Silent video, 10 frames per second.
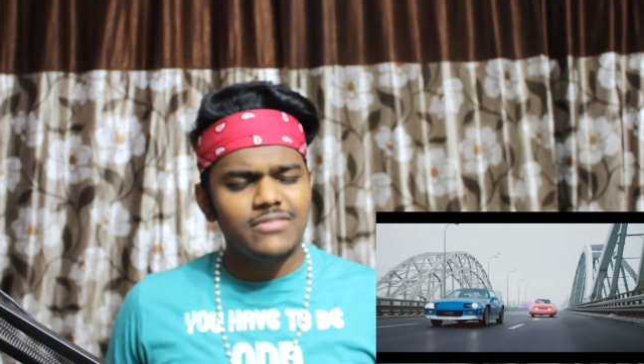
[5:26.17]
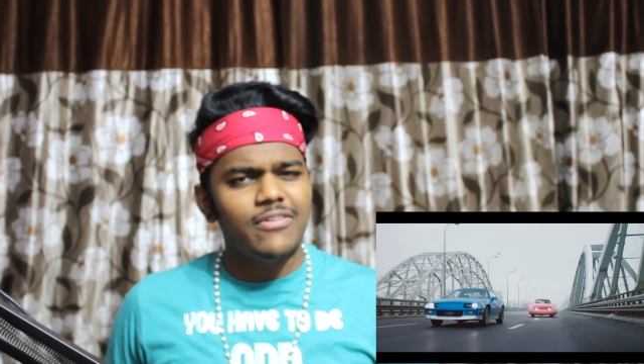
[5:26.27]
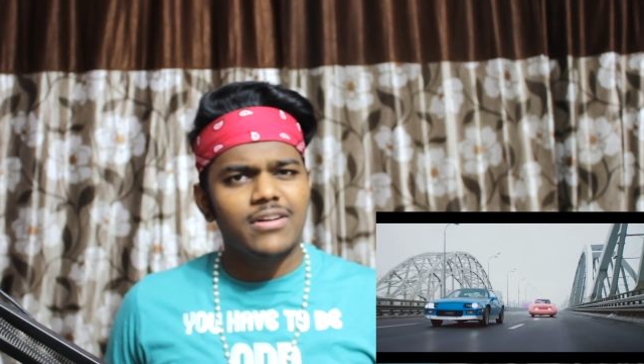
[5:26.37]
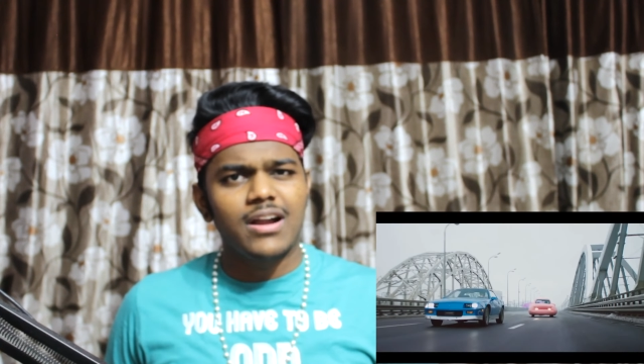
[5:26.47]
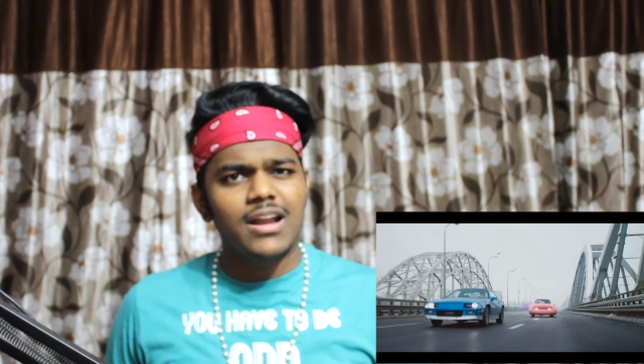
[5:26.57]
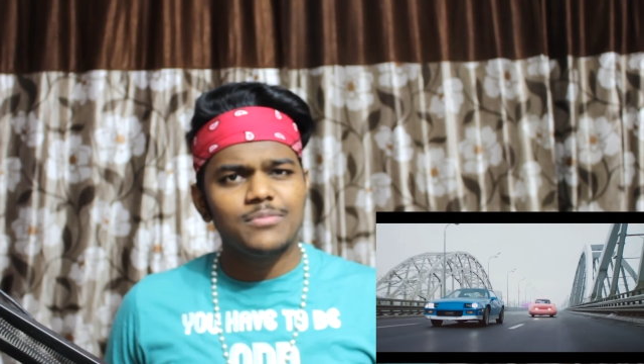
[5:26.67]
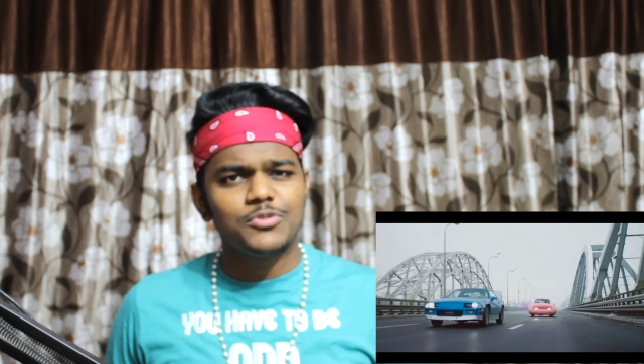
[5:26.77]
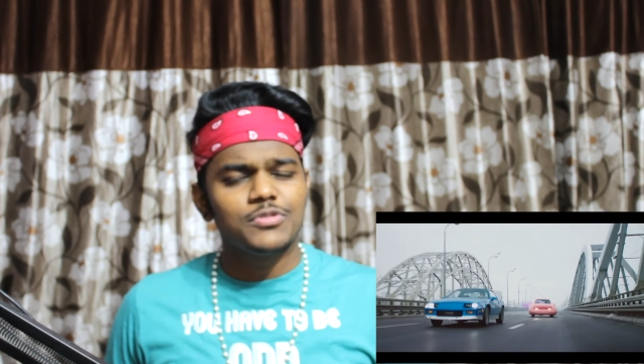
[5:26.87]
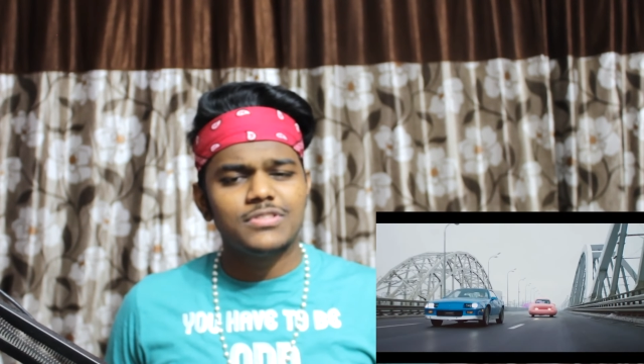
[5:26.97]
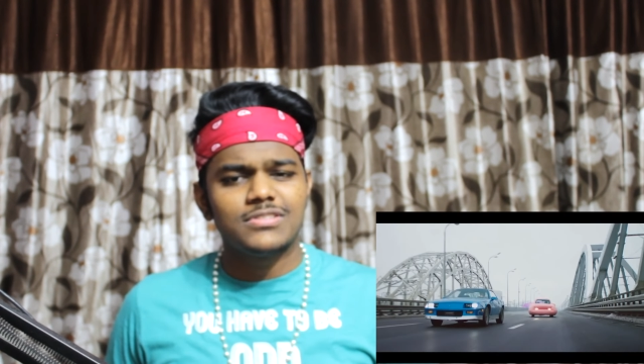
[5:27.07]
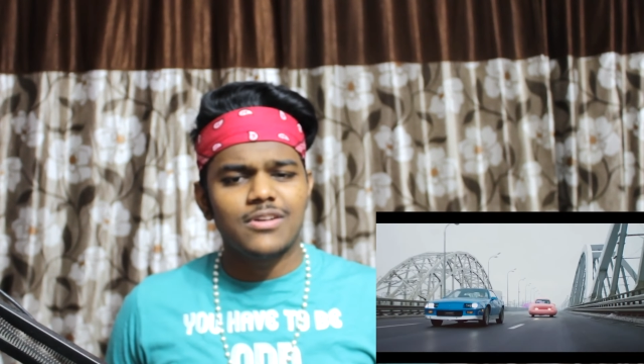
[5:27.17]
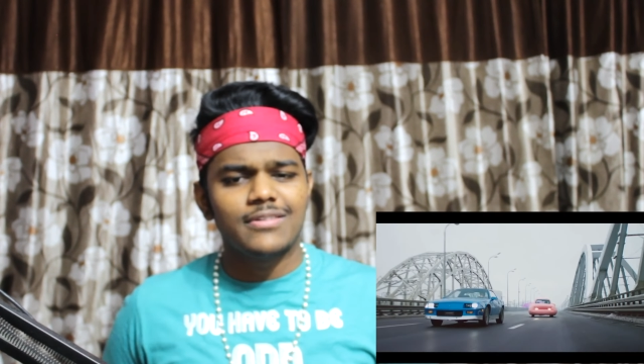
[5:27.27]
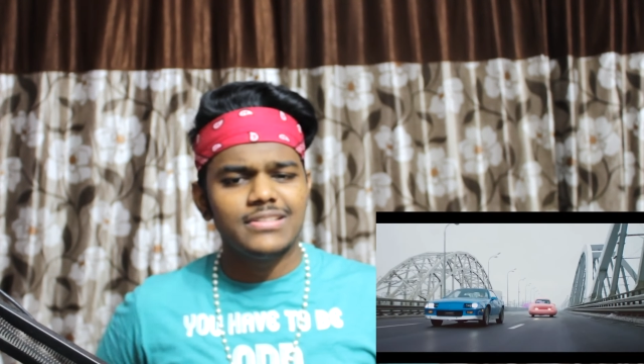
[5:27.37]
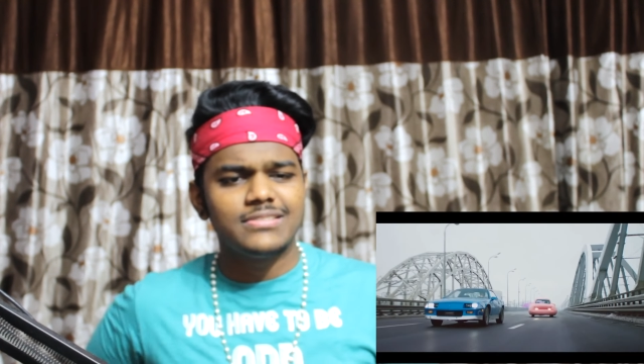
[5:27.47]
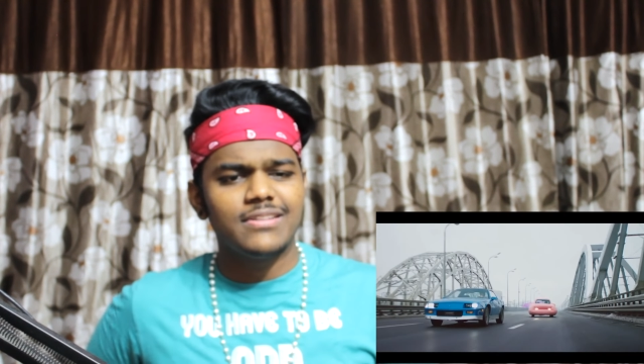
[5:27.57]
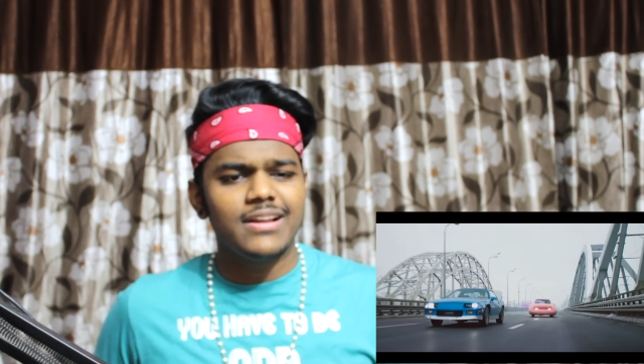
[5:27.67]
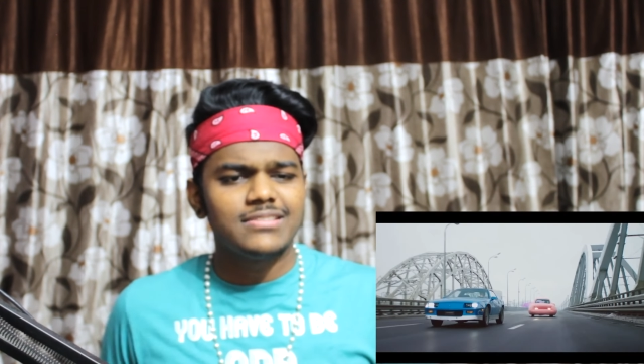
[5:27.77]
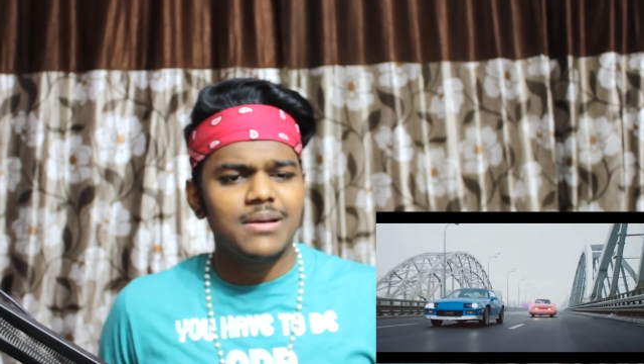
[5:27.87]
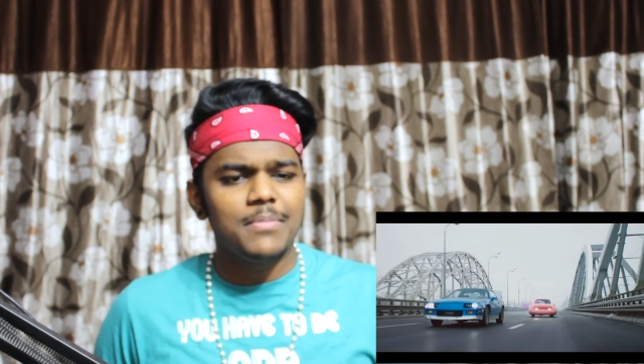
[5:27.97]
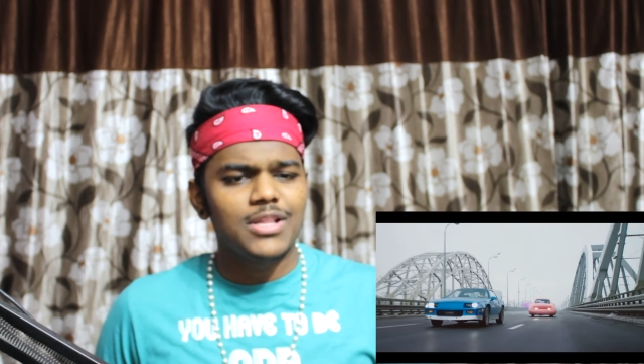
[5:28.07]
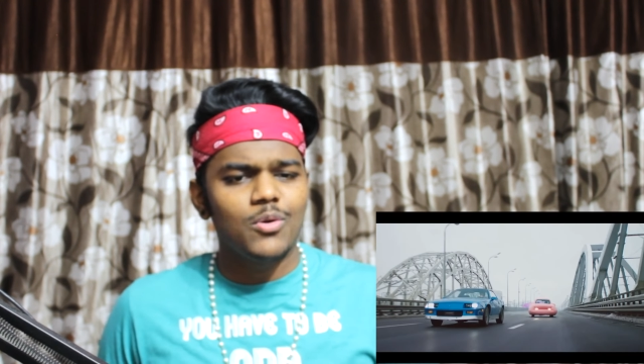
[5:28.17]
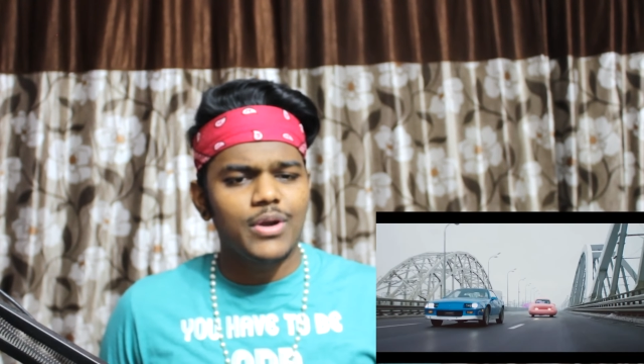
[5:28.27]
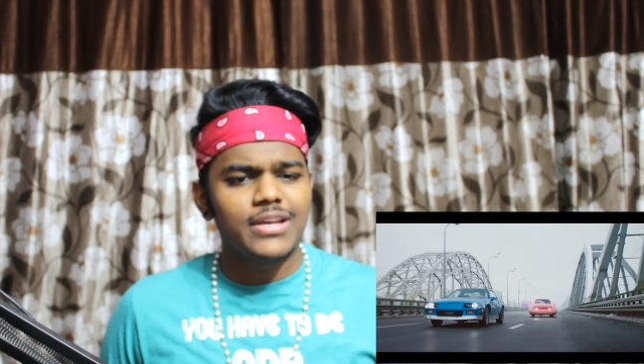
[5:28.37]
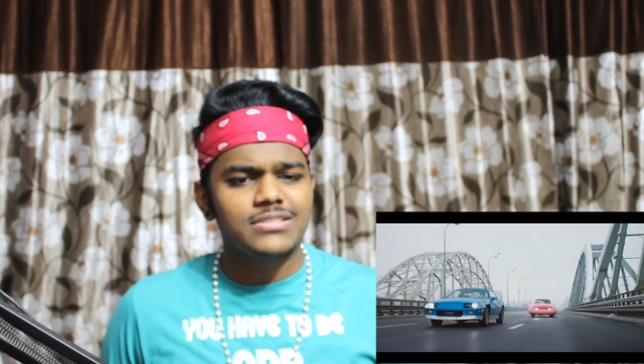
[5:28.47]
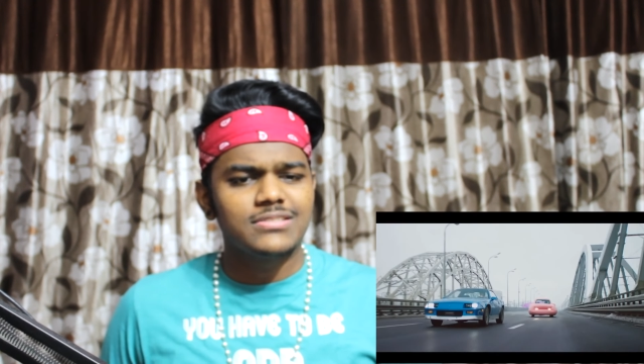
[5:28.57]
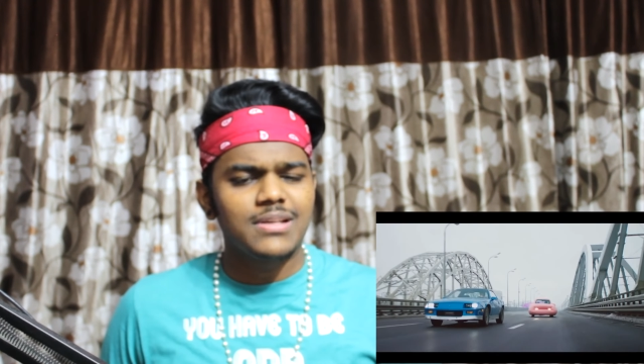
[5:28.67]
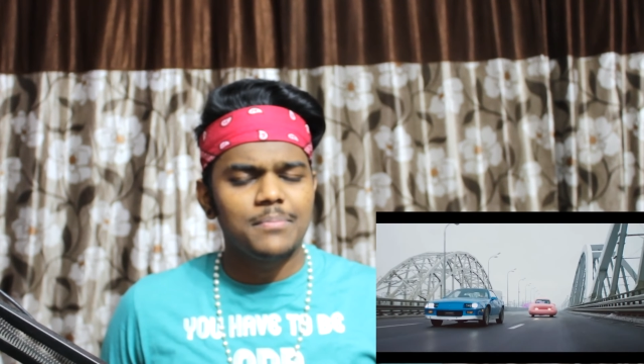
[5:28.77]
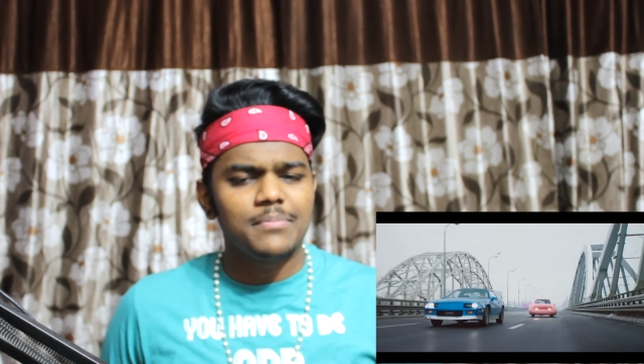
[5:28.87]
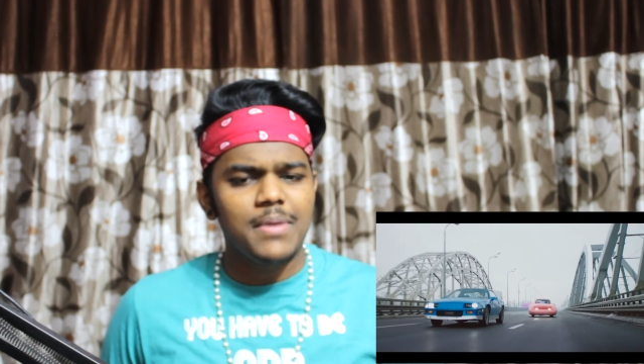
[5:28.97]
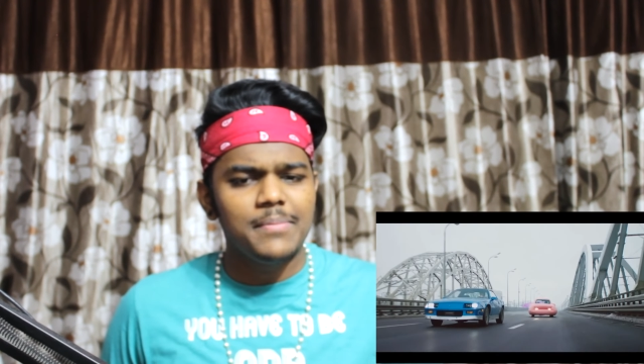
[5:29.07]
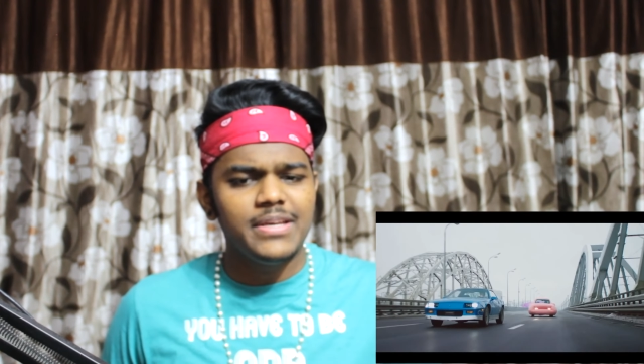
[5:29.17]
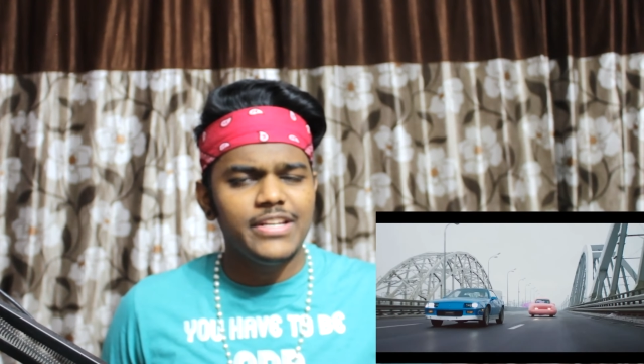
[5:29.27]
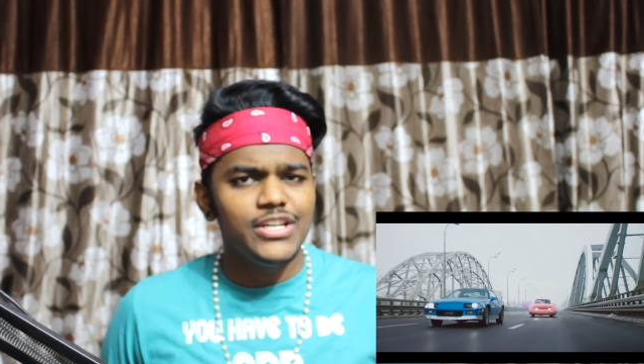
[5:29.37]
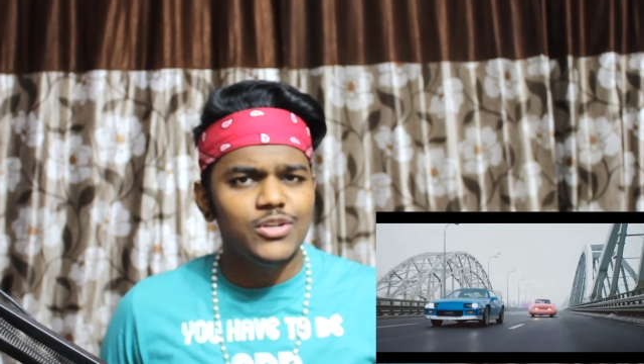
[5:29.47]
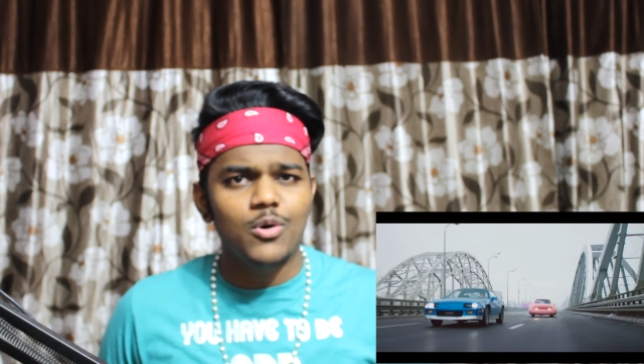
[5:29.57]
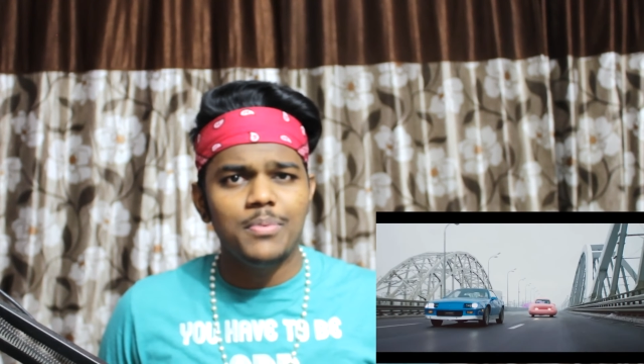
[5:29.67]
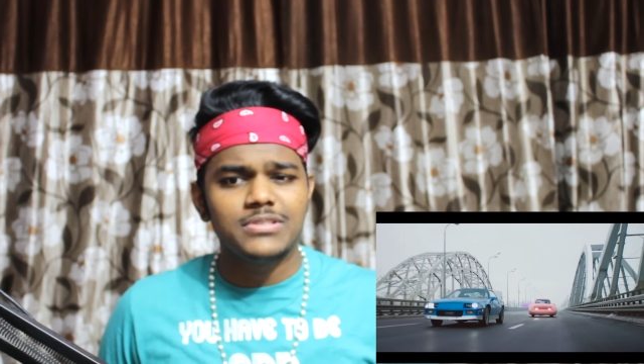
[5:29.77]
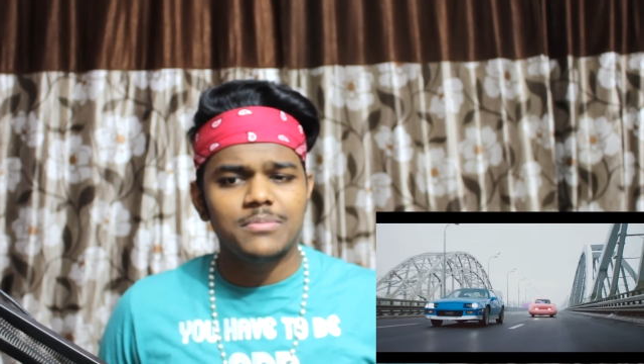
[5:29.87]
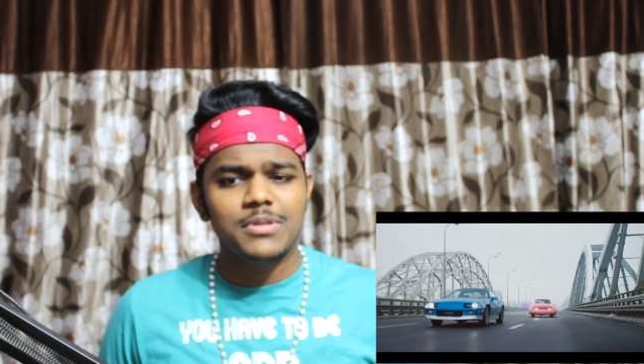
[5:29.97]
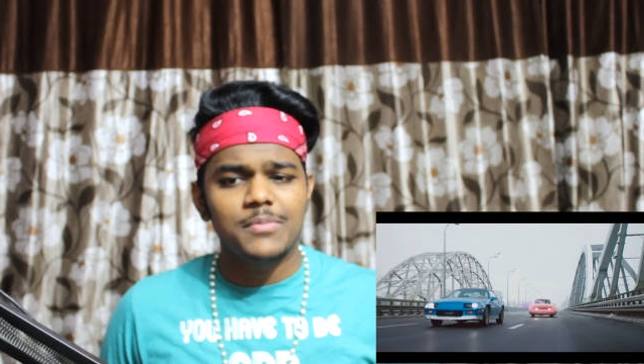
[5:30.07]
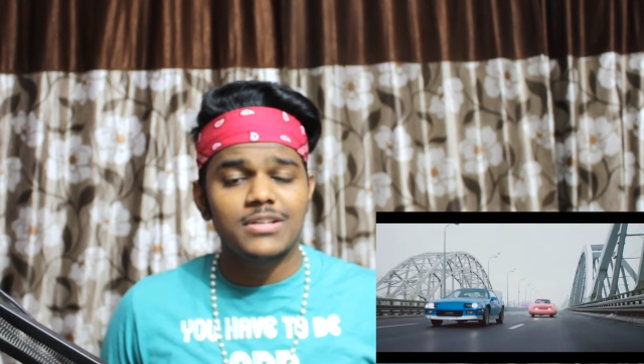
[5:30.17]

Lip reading: for god damn sure, this is not Israel, some other location, some maybe in Europe or something,